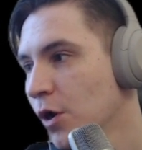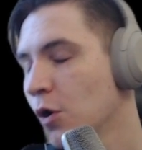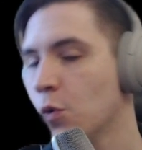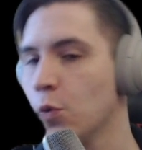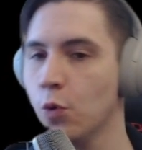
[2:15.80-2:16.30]

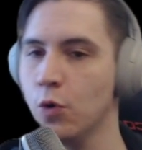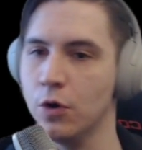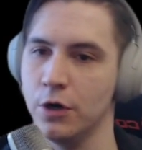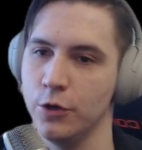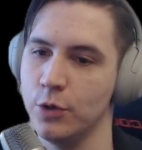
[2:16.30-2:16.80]

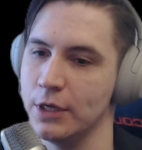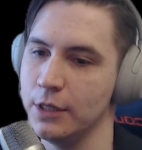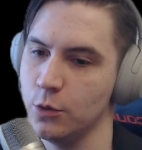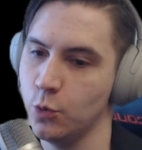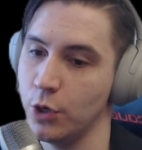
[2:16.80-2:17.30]
or you can
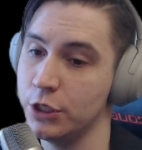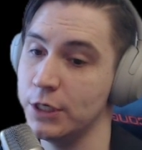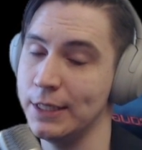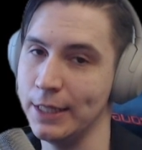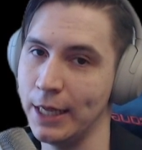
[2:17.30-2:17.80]
watch
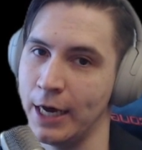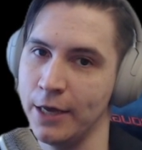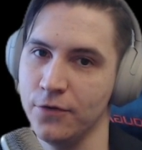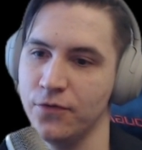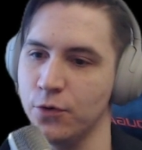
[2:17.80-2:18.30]
it
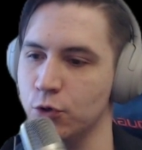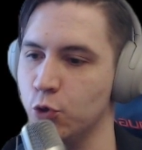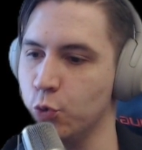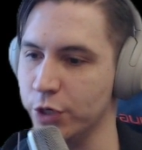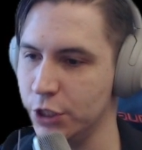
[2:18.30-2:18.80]
live on
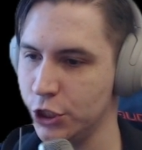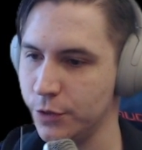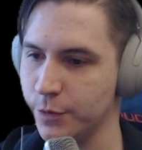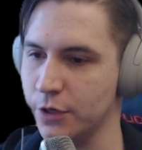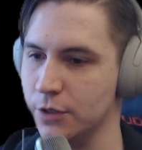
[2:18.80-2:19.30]
Twitch,
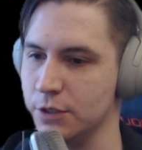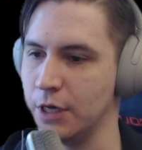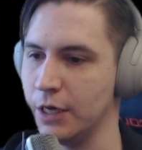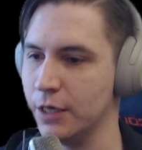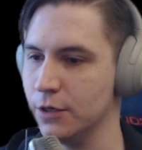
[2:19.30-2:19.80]
because
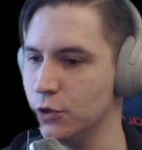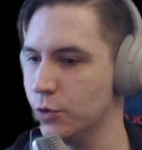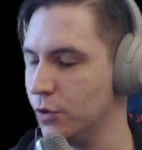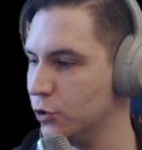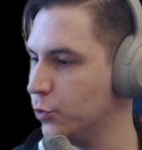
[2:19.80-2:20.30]
I can do it
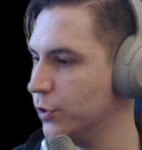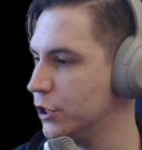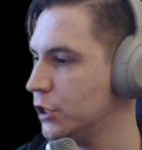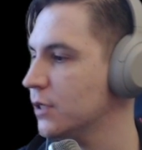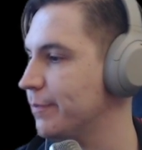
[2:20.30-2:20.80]
on
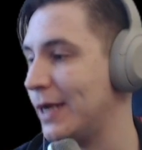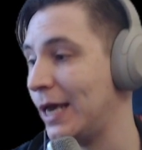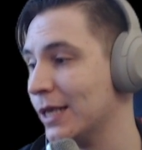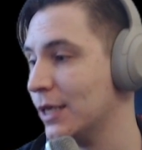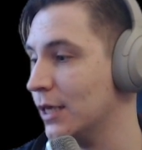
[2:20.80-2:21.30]
Twitch, but I
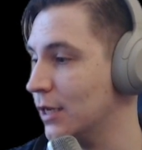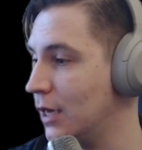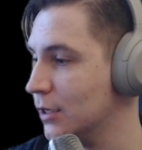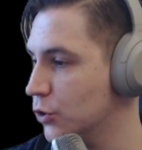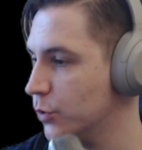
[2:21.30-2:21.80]

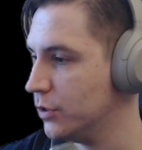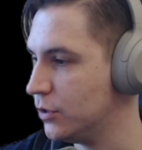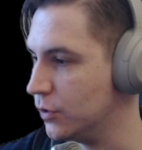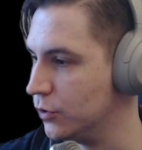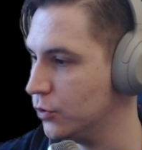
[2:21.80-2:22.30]
cannot do it
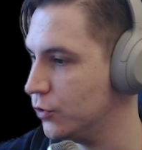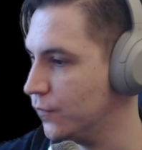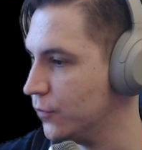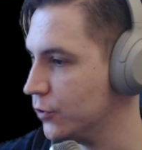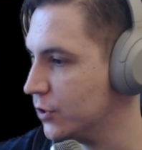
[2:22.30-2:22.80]
on YouTube
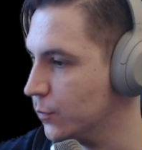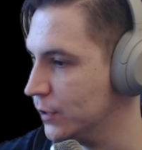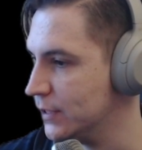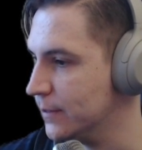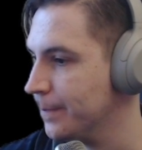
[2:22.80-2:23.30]
for some
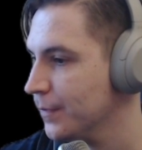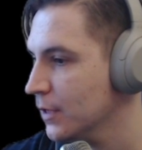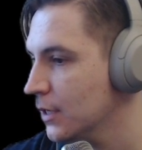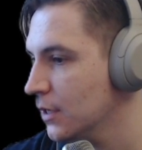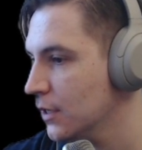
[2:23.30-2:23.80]
reason.
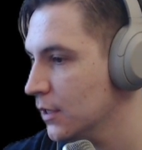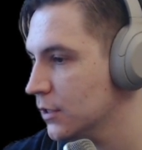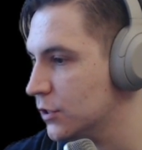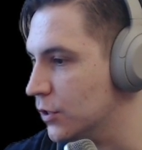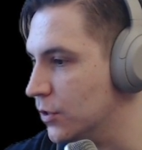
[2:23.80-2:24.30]

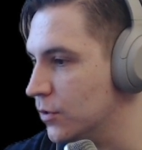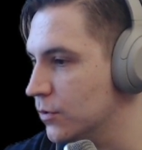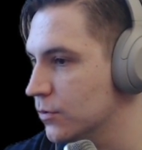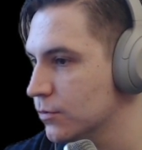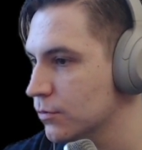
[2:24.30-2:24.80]

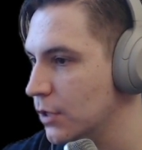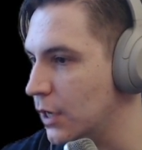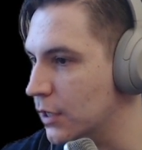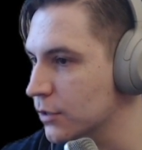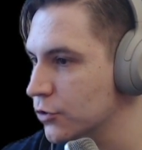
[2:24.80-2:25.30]
So yeah,
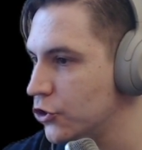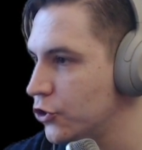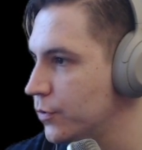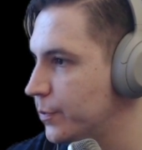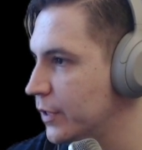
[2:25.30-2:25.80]

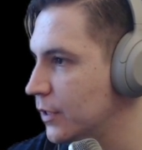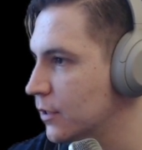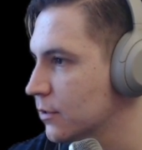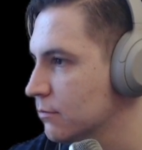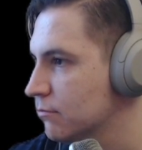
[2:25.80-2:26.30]
should be
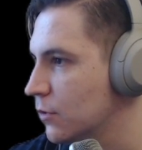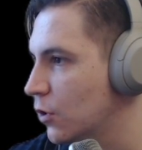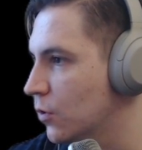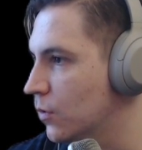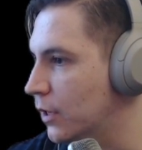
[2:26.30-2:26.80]

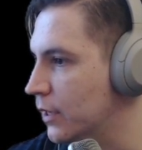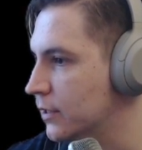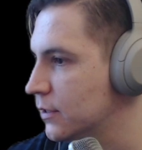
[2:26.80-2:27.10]
all right.